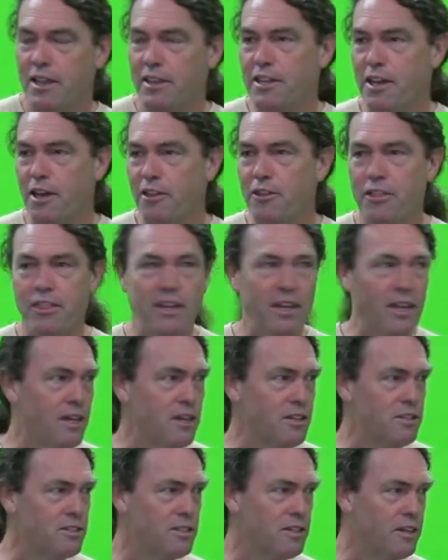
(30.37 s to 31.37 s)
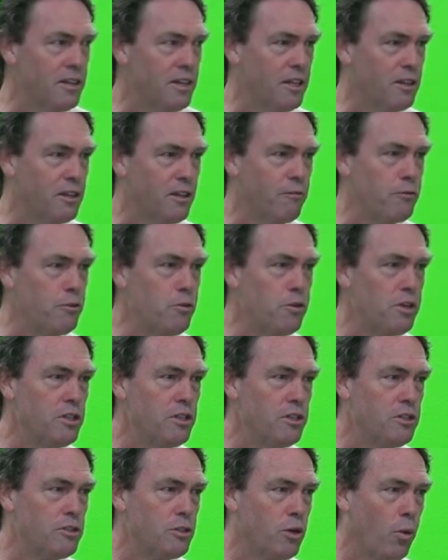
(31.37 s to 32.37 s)
The other thing is that the food
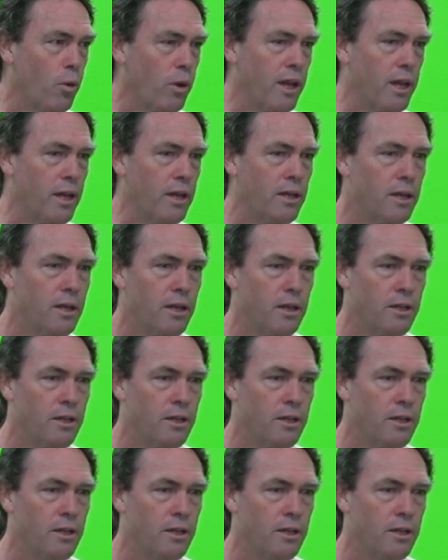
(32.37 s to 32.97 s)
and toy